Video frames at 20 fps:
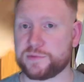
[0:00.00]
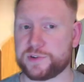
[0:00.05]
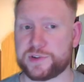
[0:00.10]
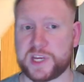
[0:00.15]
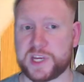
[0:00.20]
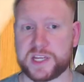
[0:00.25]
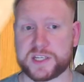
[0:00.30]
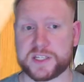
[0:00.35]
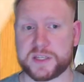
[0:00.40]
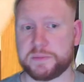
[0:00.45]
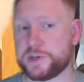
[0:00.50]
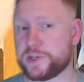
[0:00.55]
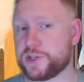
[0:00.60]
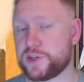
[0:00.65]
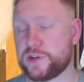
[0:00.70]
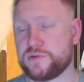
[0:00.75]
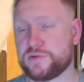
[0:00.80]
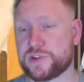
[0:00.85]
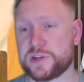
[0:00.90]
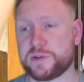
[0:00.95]
which hits the
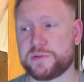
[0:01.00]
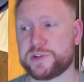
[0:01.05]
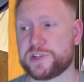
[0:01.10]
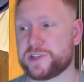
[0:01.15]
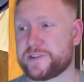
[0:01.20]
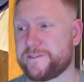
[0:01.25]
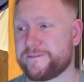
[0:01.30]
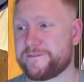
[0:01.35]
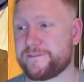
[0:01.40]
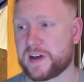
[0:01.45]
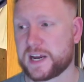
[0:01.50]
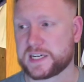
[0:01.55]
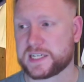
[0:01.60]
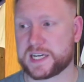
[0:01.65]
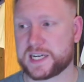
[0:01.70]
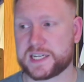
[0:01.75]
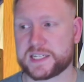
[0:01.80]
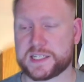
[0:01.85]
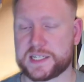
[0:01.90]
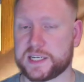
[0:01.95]
Medusa, which is a
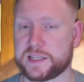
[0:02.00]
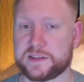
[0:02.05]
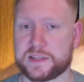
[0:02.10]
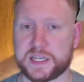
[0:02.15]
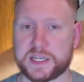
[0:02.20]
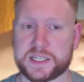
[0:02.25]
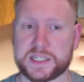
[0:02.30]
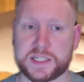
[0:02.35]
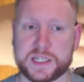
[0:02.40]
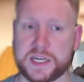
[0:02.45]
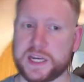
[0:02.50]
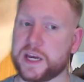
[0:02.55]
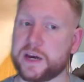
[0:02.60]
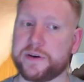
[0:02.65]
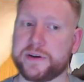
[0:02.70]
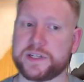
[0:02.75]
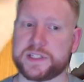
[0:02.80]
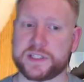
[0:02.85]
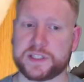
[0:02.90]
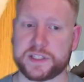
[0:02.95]
fantastic thing to see
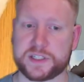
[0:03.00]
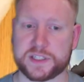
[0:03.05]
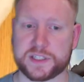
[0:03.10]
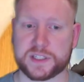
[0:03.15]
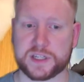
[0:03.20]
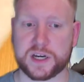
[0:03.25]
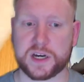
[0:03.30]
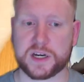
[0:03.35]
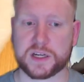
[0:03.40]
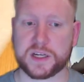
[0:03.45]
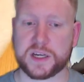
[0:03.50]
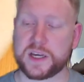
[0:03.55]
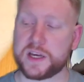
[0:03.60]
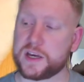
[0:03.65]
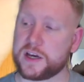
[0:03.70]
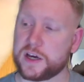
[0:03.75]
go into the discard.